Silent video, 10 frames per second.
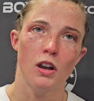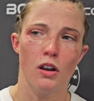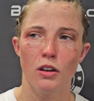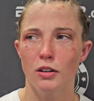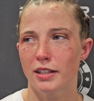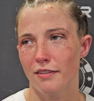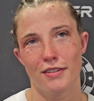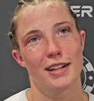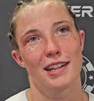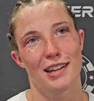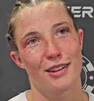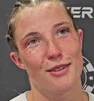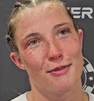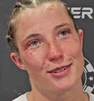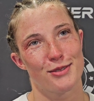Oh, definitely
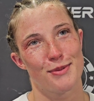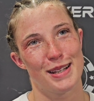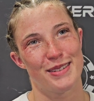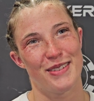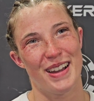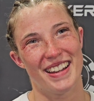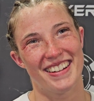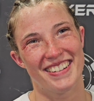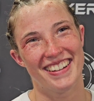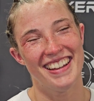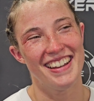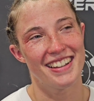learned the most from this fight, you know.